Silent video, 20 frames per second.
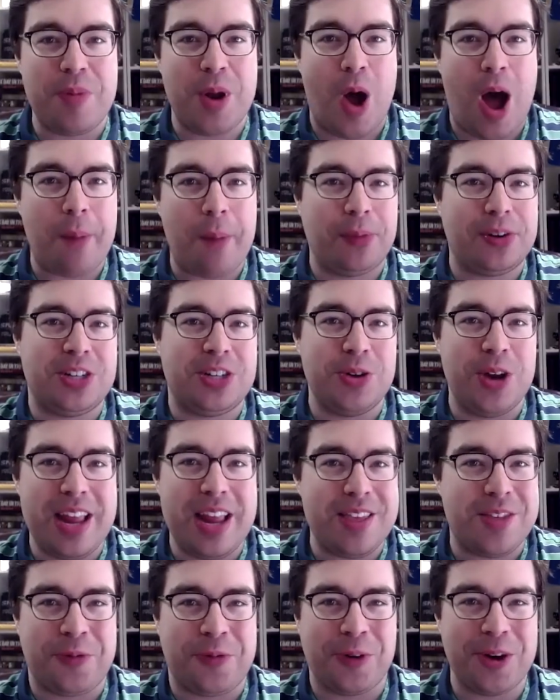
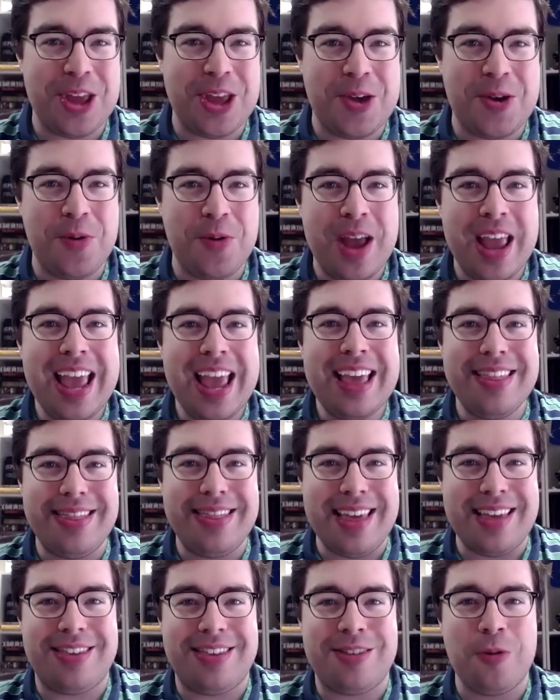opportunities for you
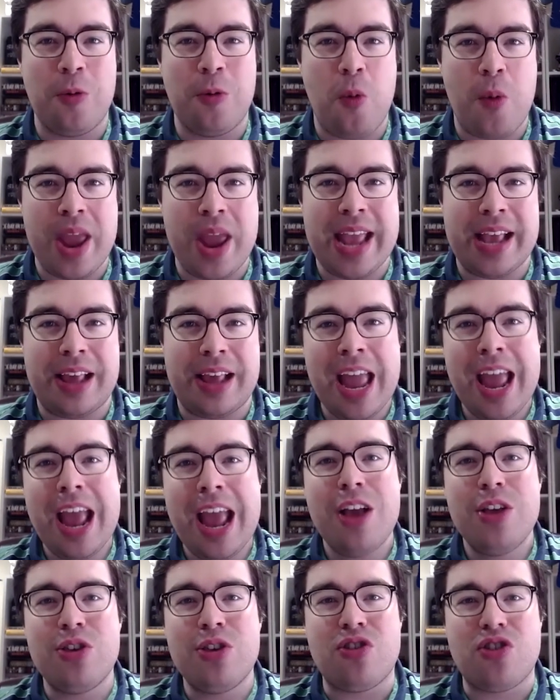this week.
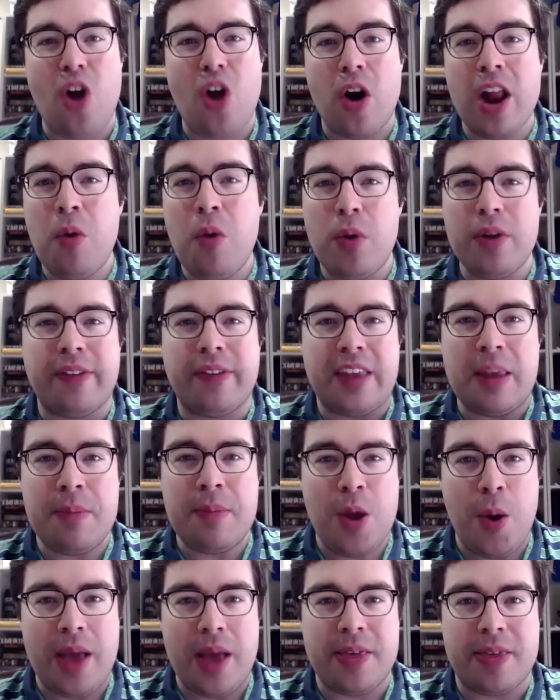Starting with Team
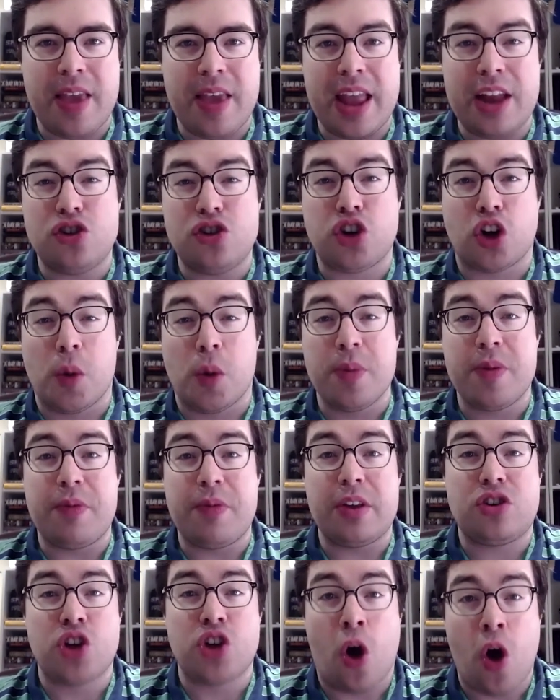USA in terms of
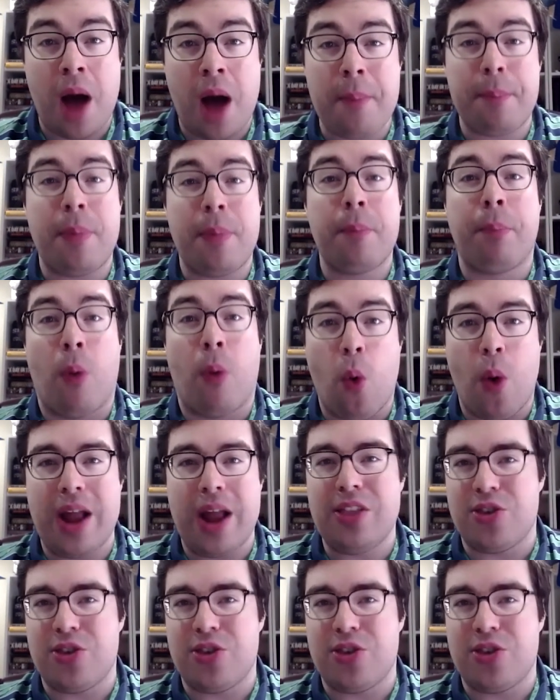the top point